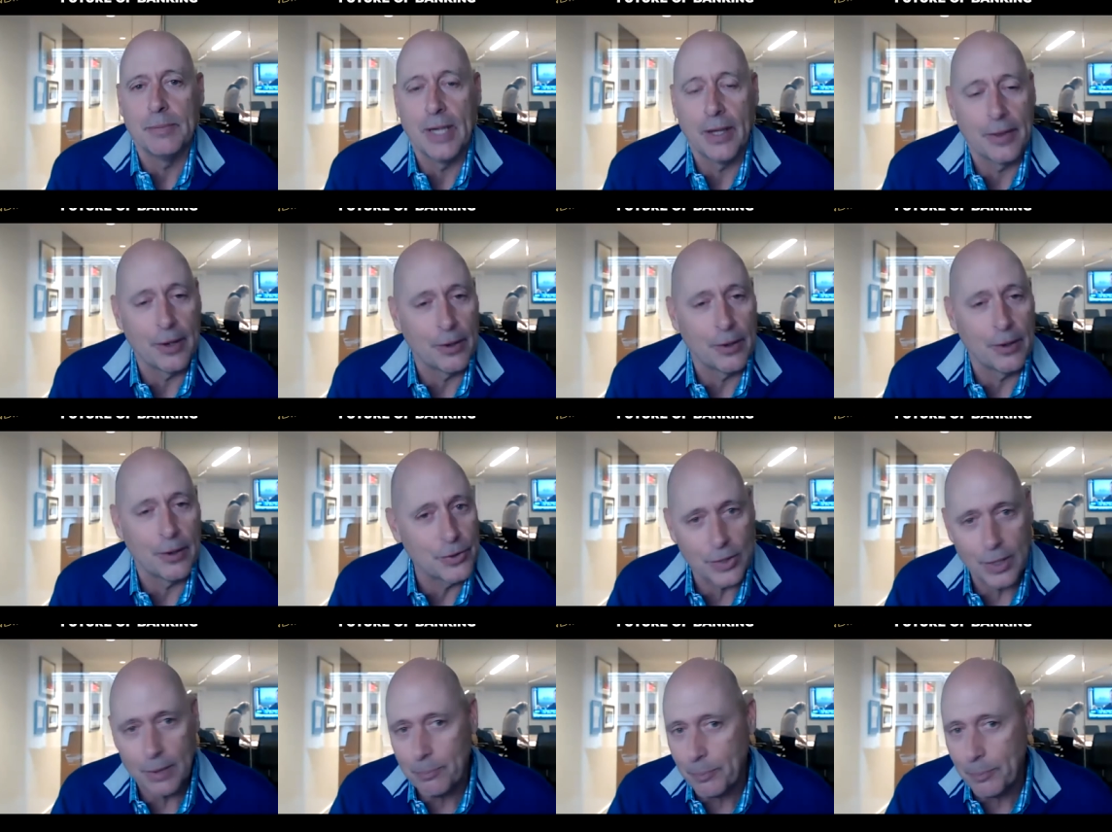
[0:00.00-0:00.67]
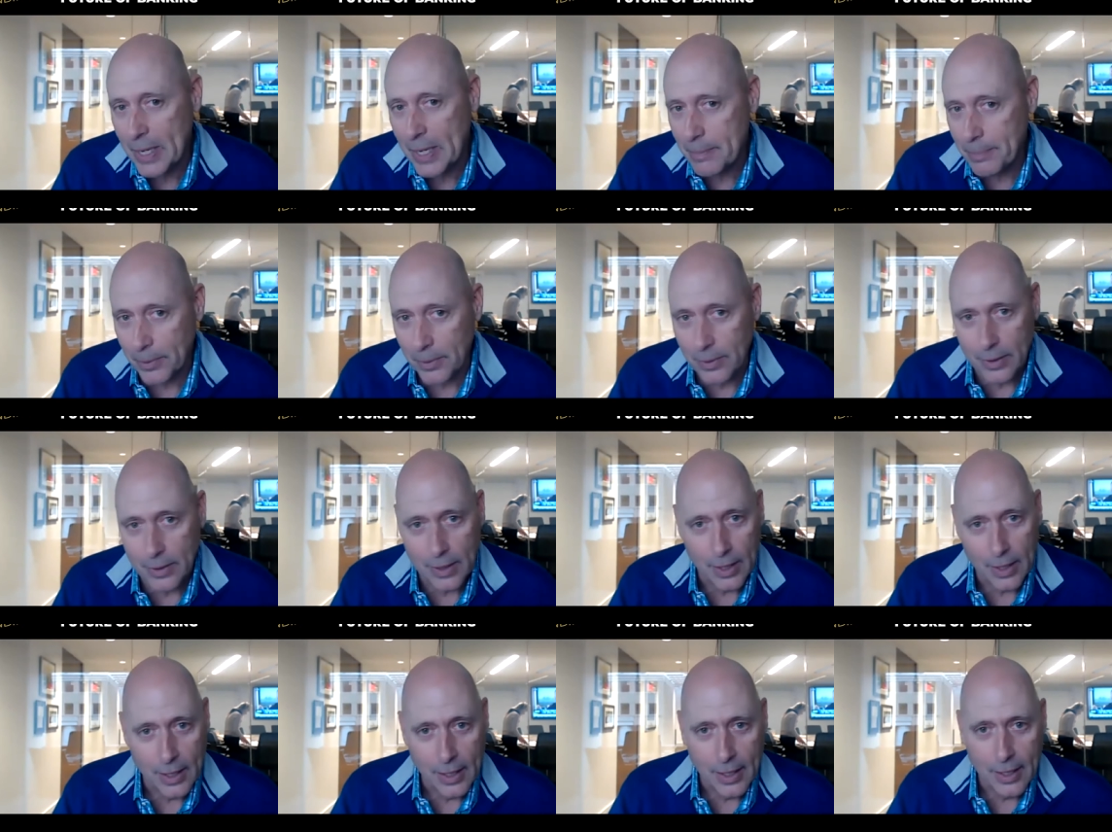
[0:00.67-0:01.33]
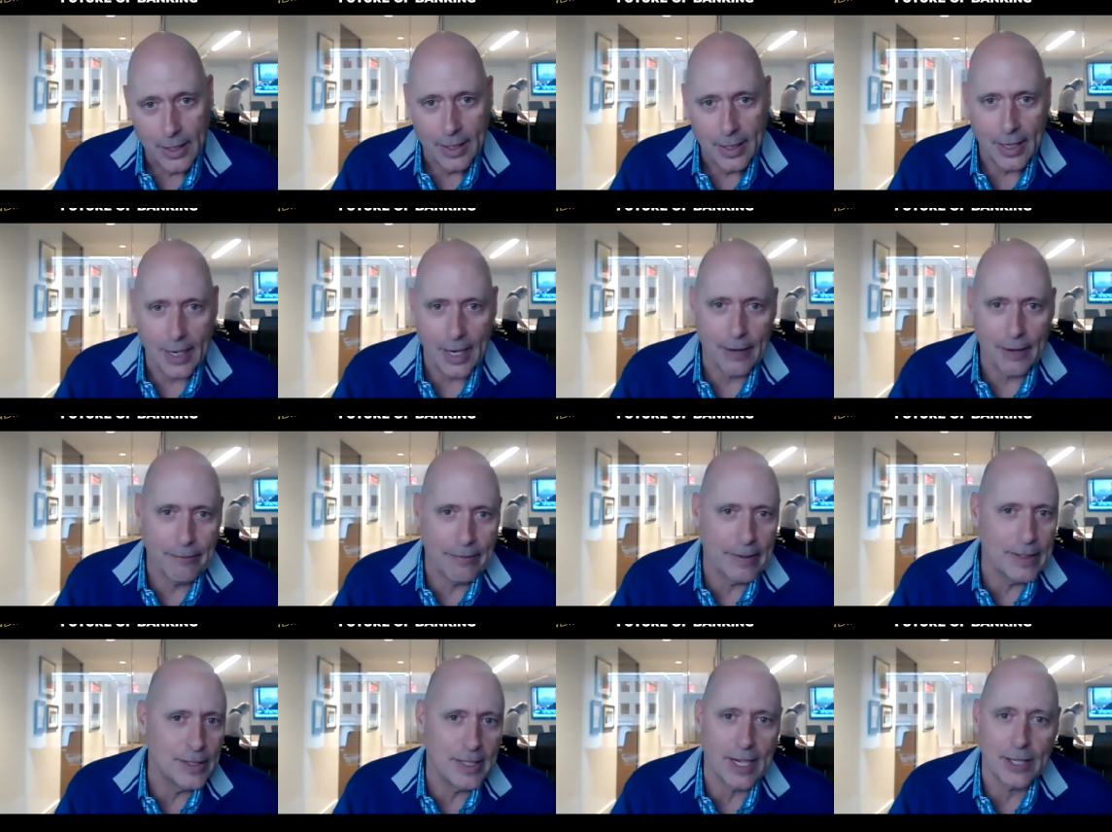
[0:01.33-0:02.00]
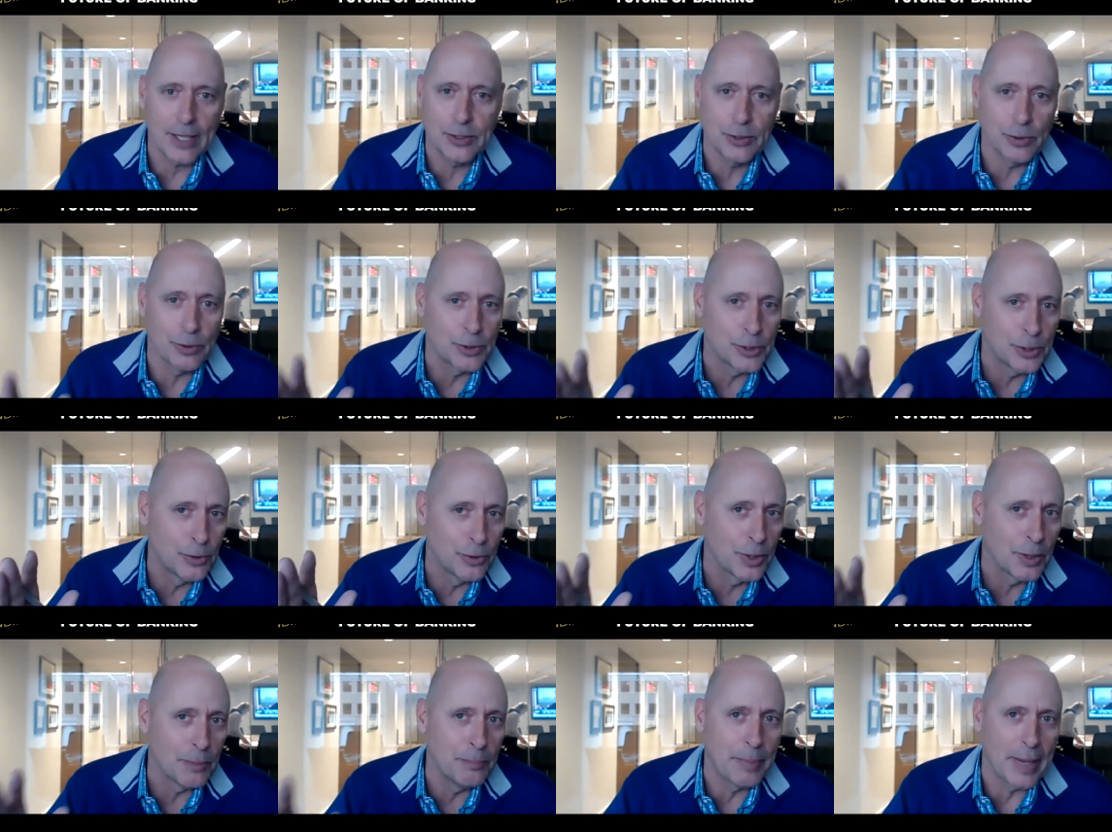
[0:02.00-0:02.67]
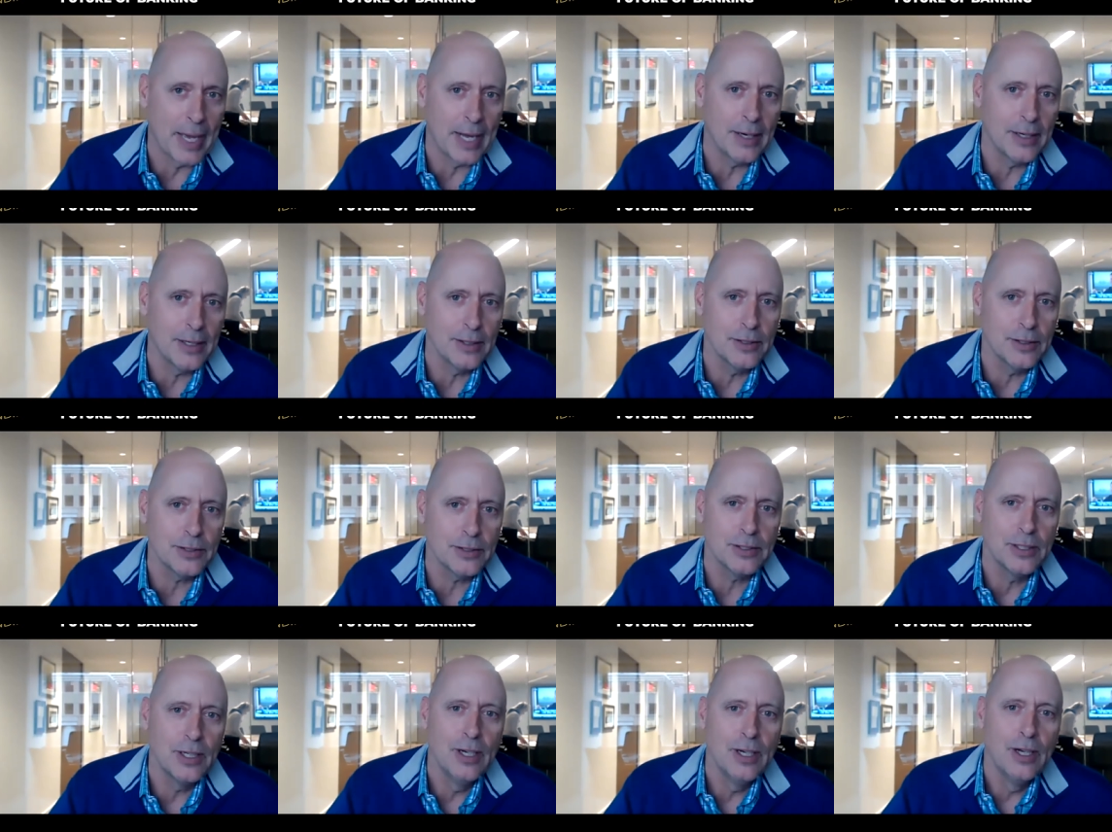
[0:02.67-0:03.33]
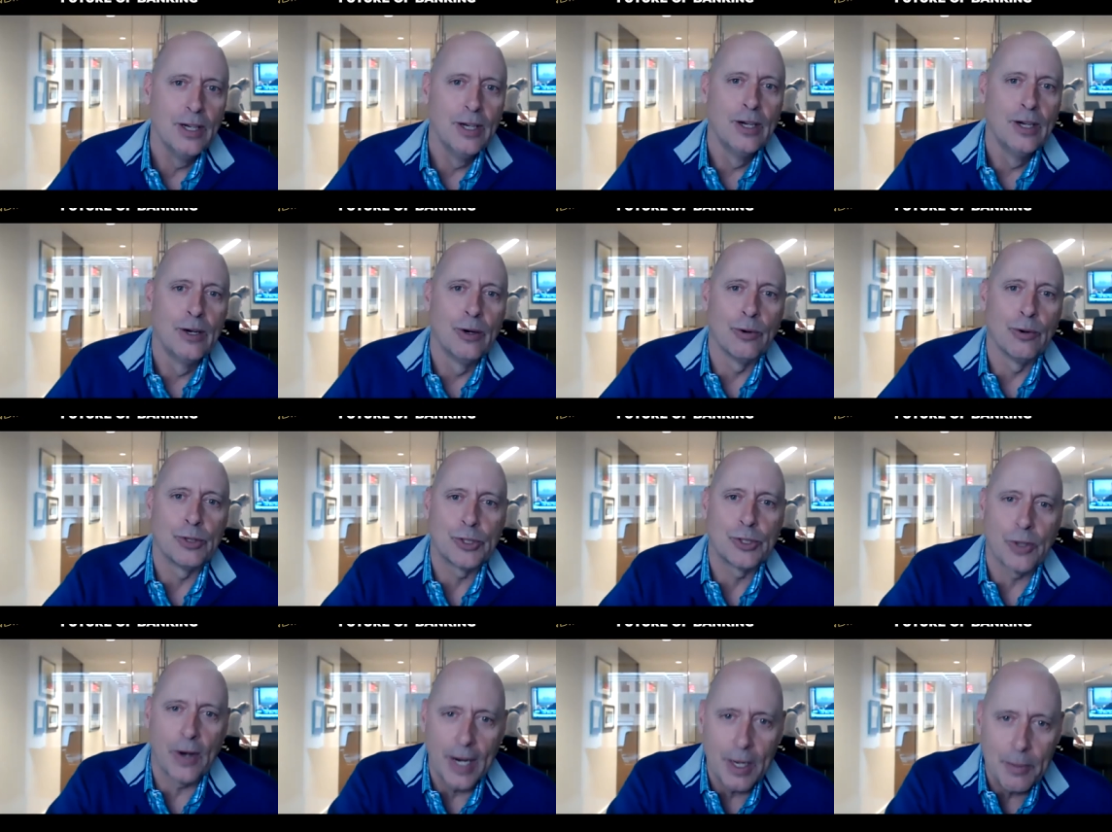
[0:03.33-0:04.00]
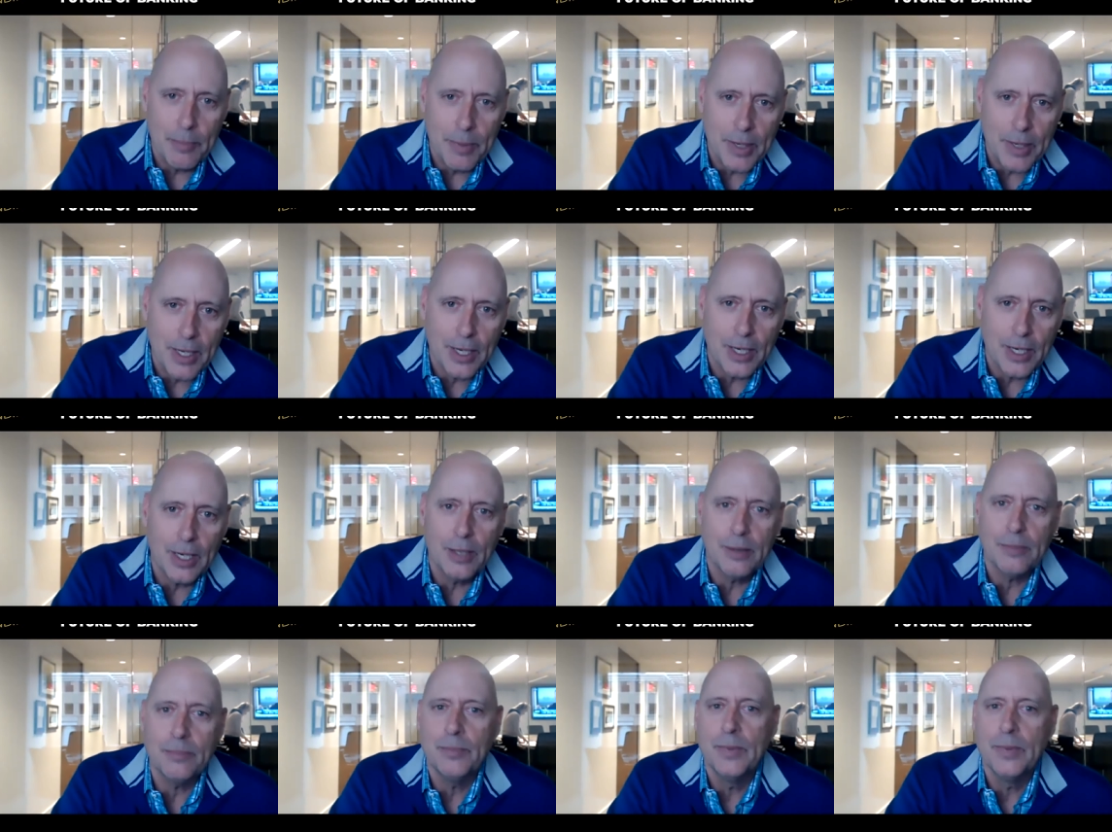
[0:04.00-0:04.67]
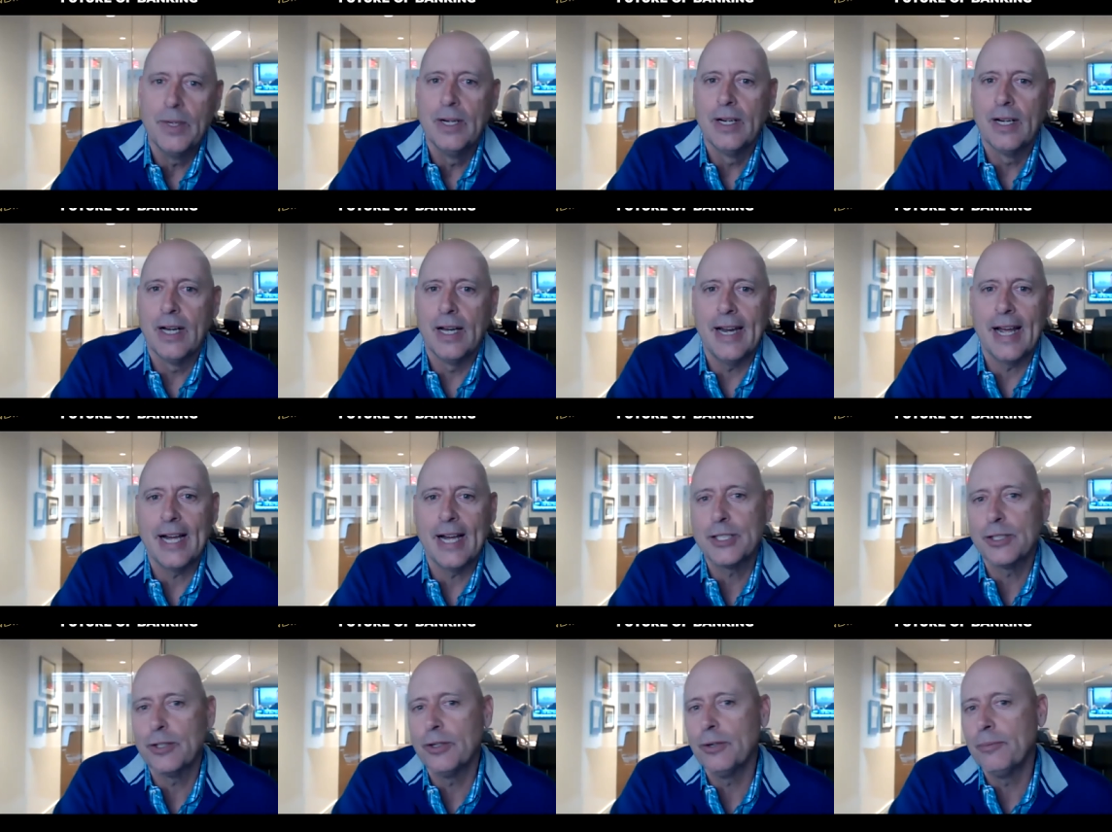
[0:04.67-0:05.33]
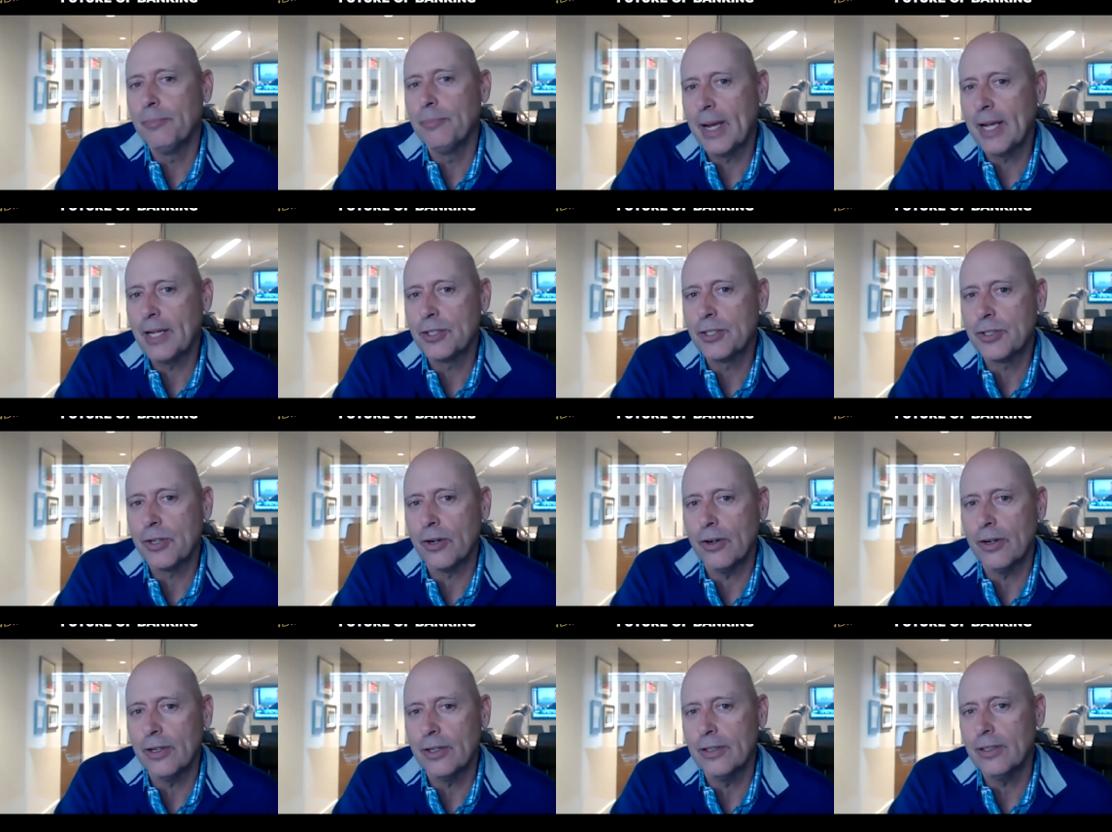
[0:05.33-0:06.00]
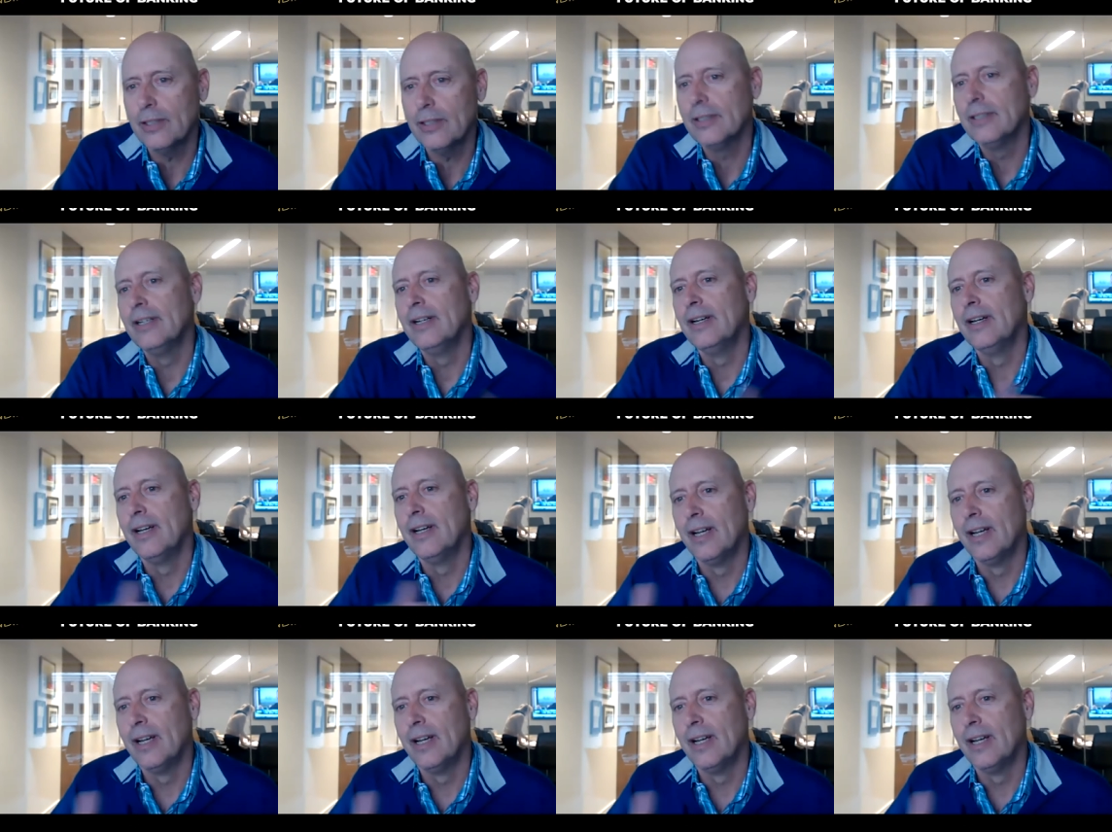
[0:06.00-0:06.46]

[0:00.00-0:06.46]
Now, there are some people, uh, fintechs, who are true competitors, who are trying to become a national bank charter.